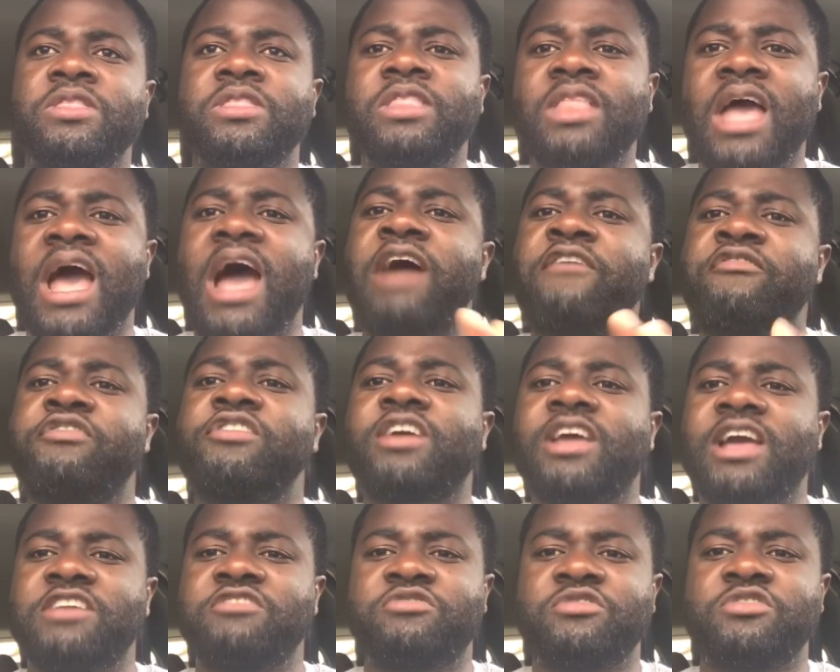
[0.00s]

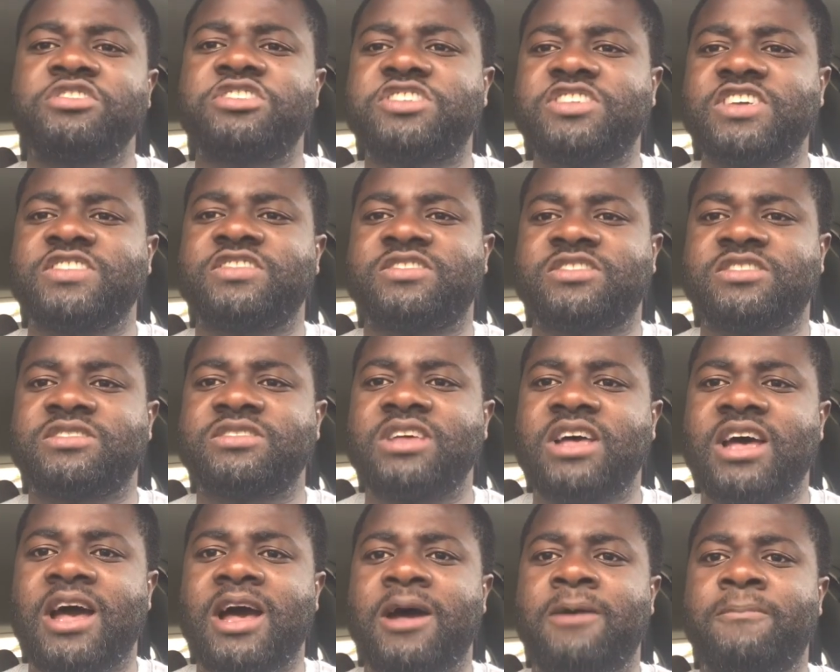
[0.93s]
Africa is not just
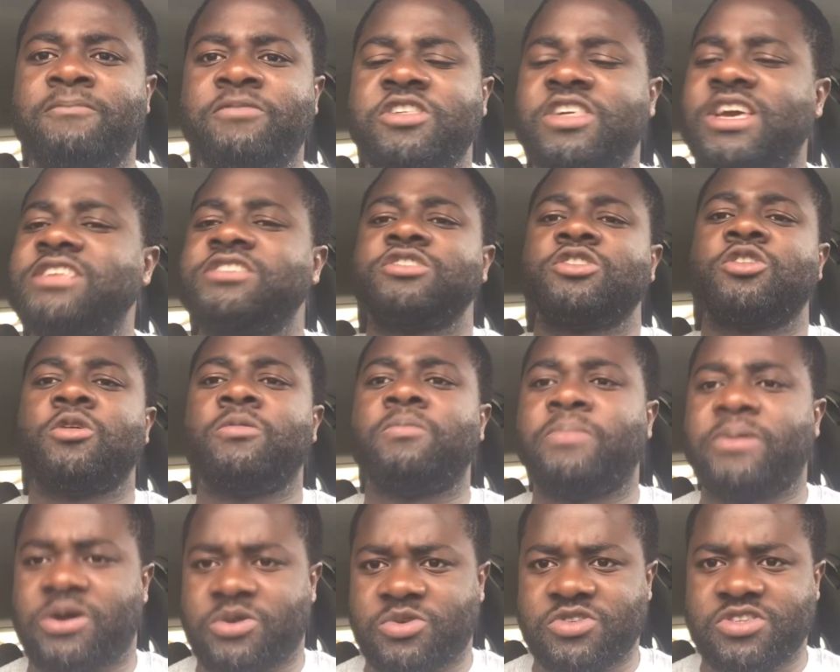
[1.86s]
shanty
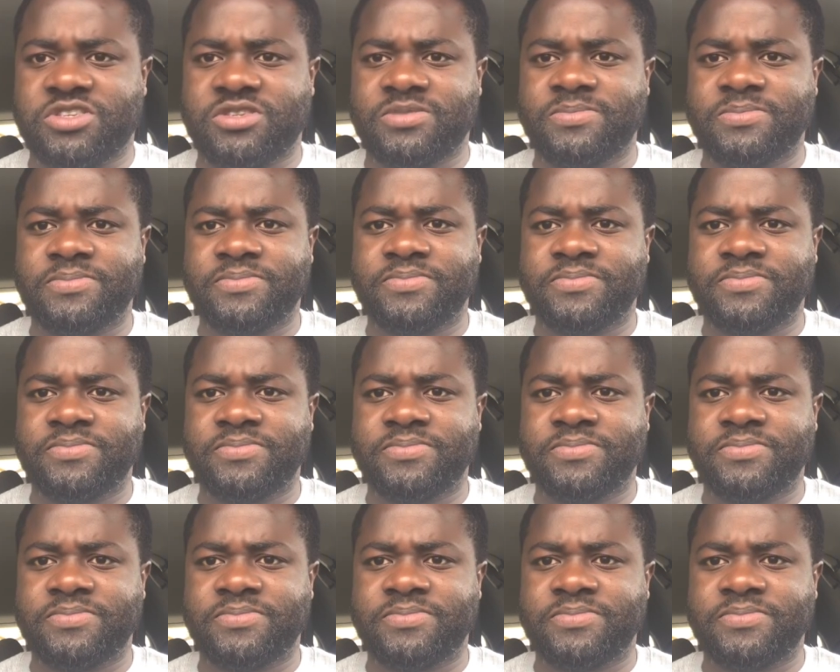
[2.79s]
compounds.